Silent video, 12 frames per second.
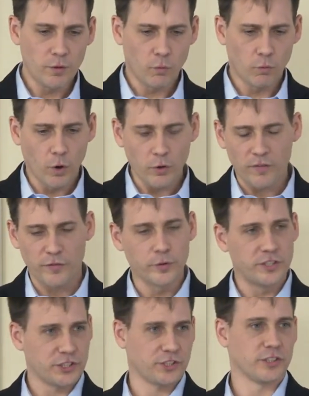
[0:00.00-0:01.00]
wrote a few
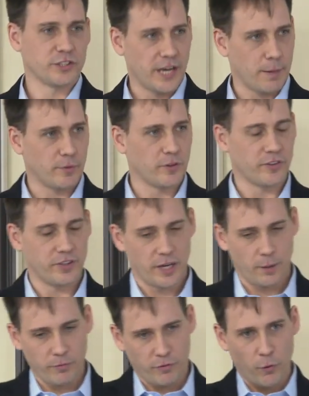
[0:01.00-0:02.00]
additional chapters and
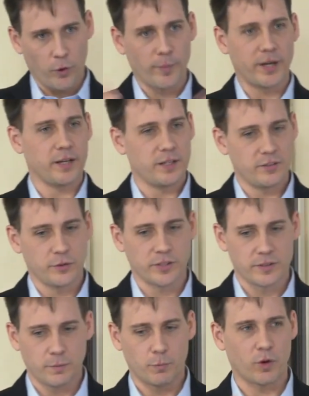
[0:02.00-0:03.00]
helped form it into a,
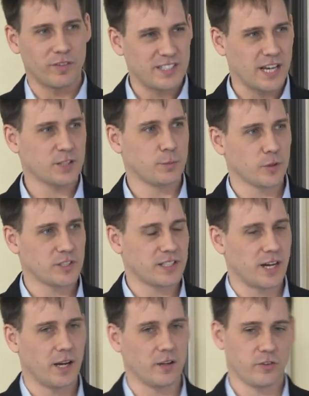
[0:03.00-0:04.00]
more of a textbook
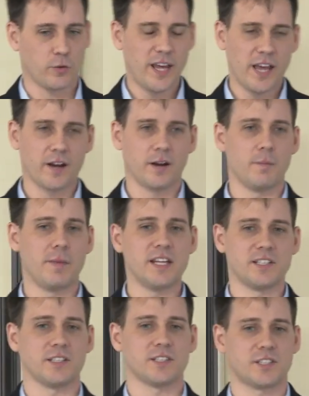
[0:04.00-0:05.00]
style. So we had an
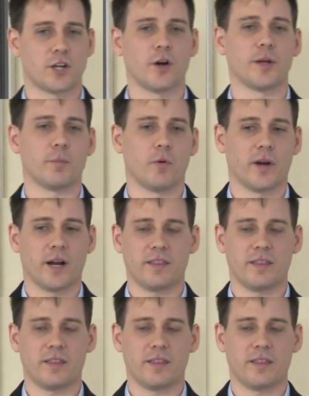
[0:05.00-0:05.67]
amazing starting point.